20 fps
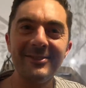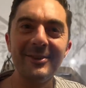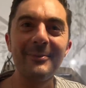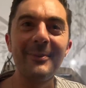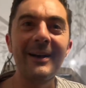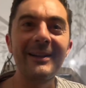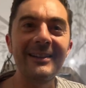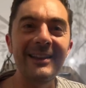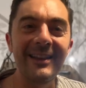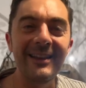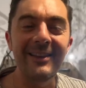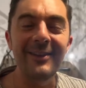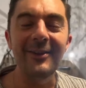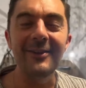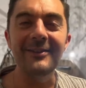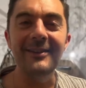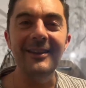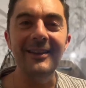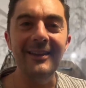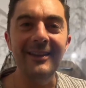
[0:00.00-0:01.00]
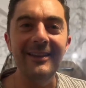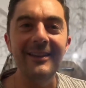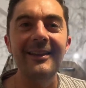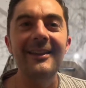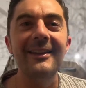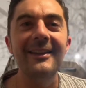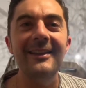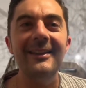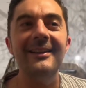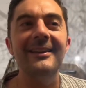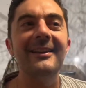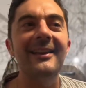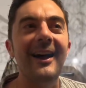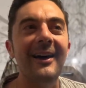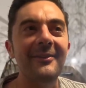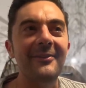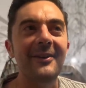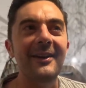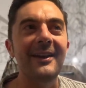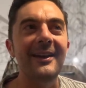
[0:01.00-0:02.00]
Domani lode
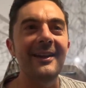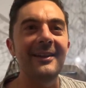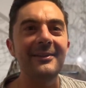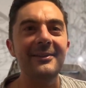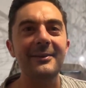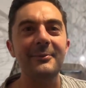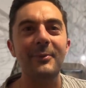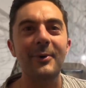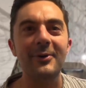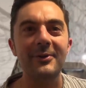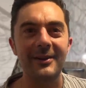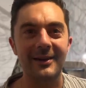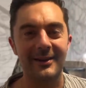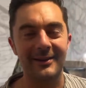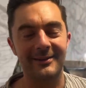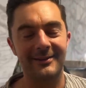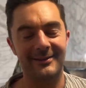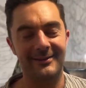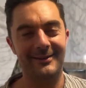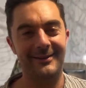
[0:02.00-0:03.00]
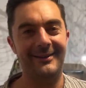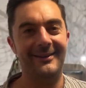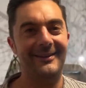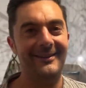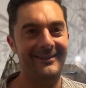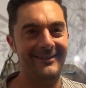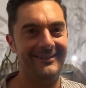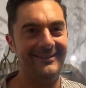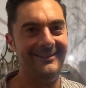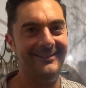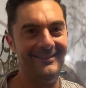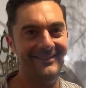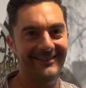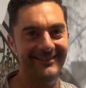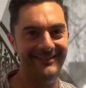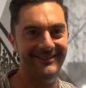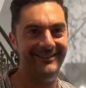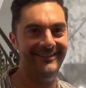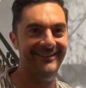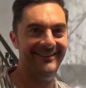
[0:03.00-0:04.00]
kava in the morning.
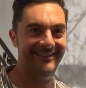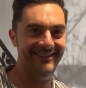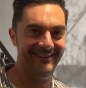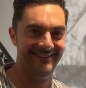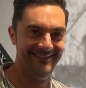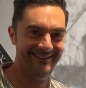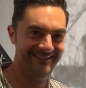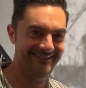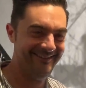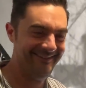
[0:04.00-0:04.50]
in the